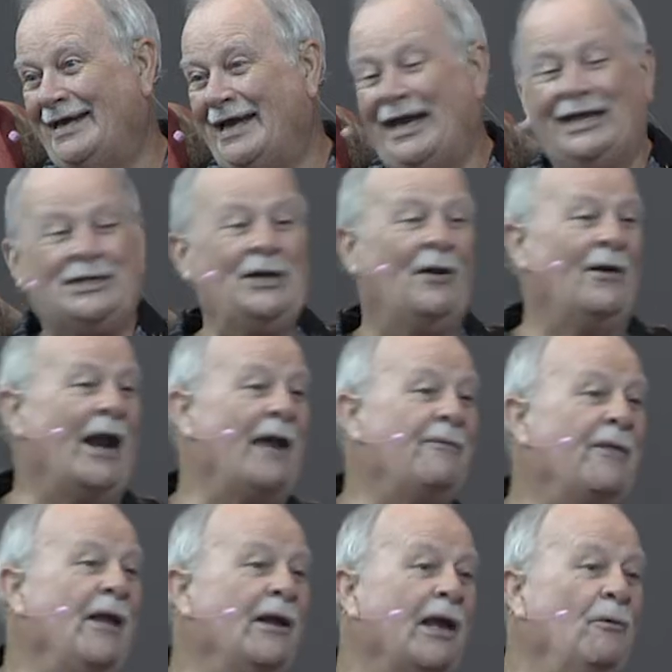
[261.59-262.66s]
You know, I
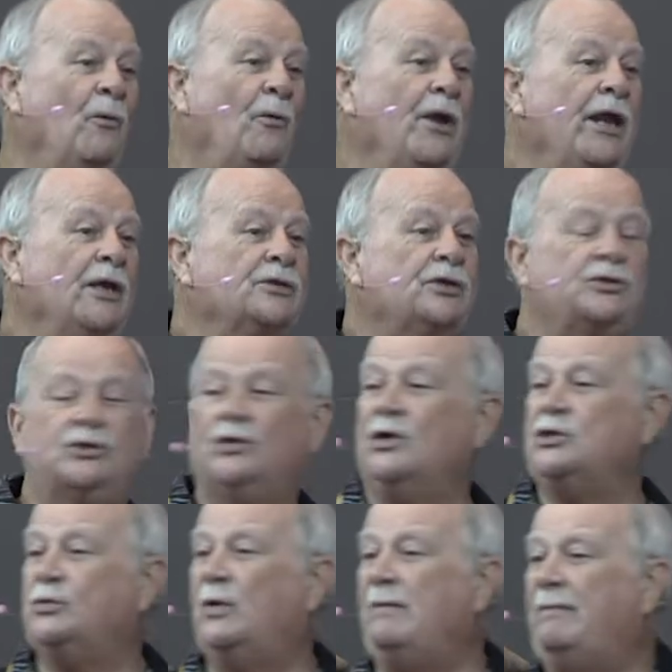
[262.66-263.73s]
think we as a
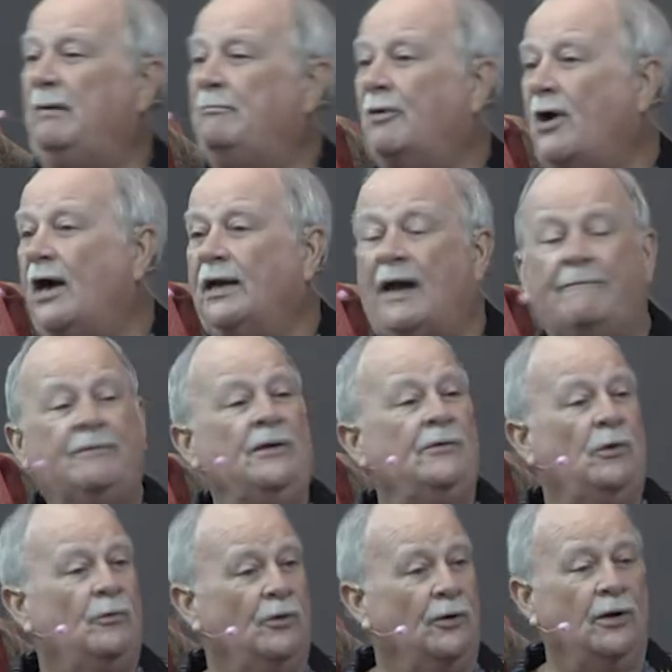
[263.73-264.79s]
church, we've been brought up in
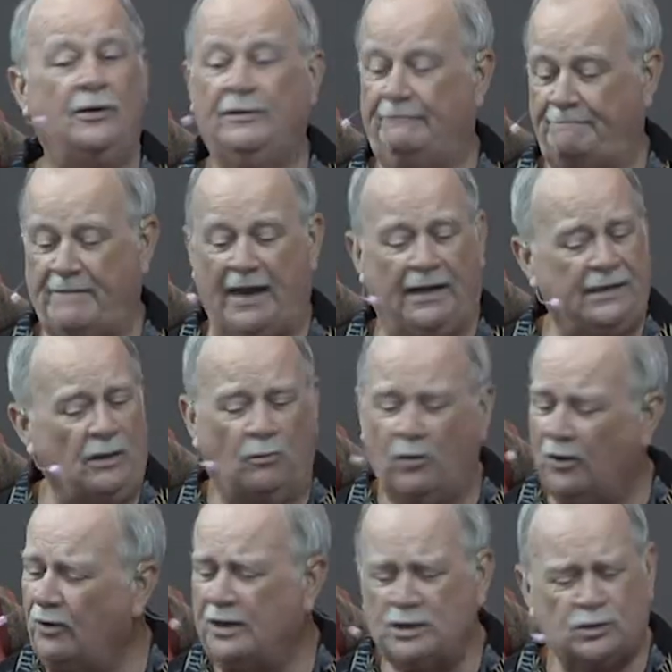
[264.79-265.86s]
the word, and the
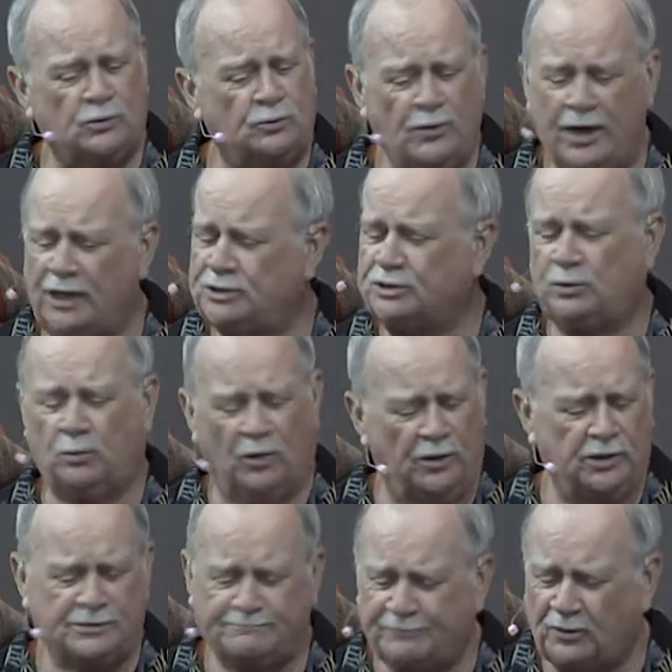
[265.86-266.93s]
word is rich, word
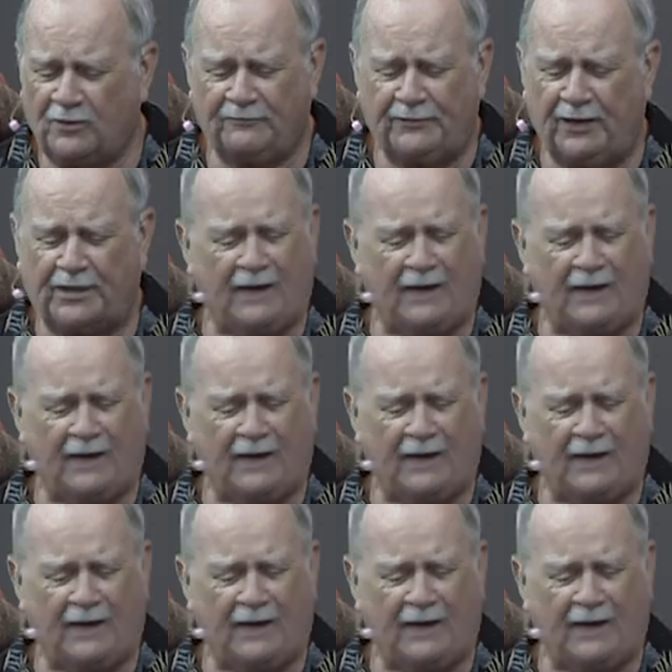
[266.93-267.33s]
is perfect.